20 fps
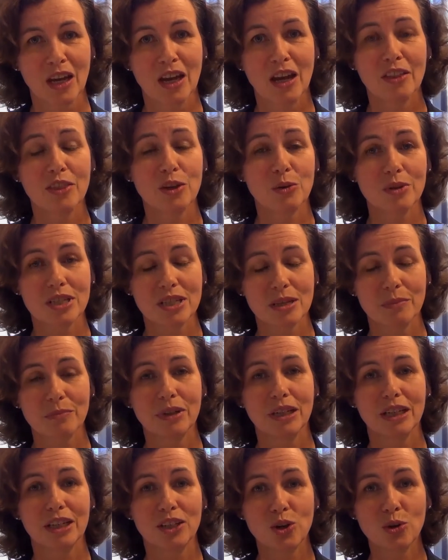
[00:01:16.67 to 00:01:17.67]
There was
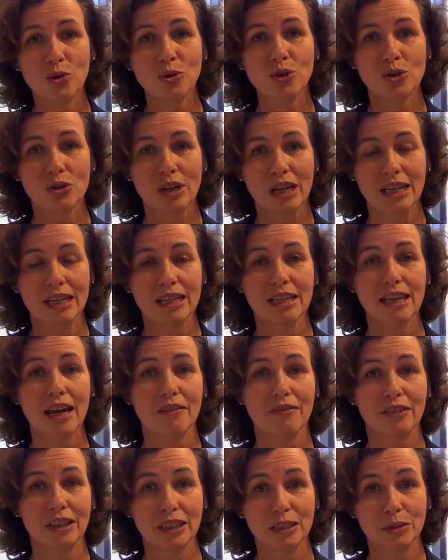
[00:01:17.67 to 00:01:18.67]
simply no training
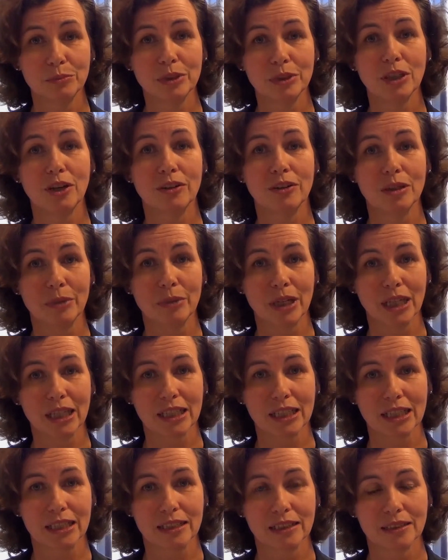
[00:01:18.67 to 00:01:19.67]
available on the
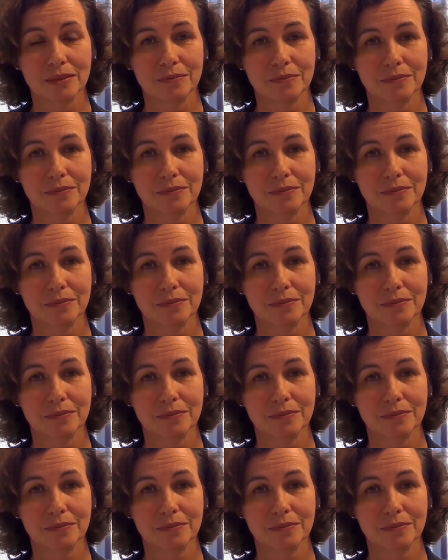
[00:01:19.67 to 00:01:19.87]
market.